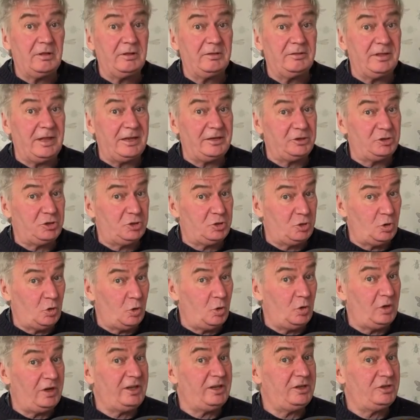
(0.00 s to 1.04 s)
then
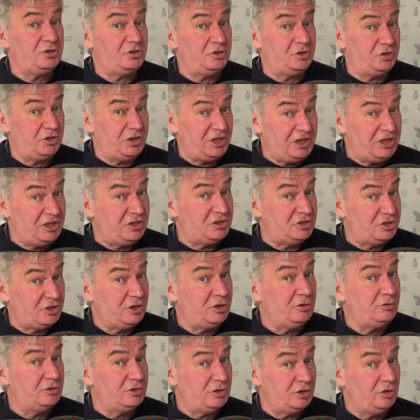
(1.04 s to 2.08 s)
surely these
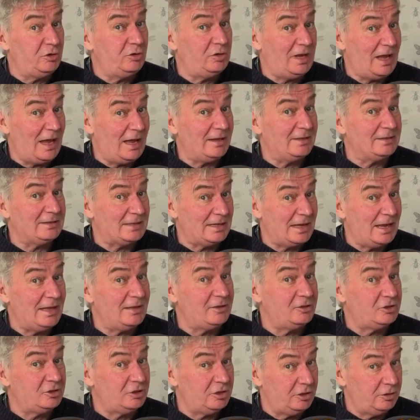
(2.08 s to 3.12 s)
two toucans can
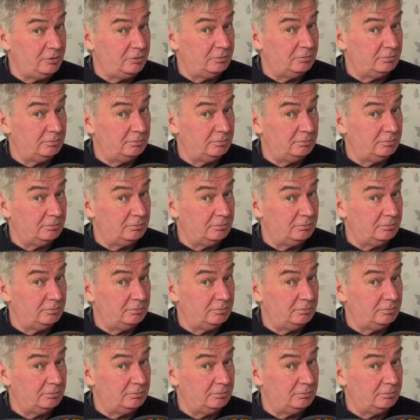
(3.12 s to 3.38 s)
too.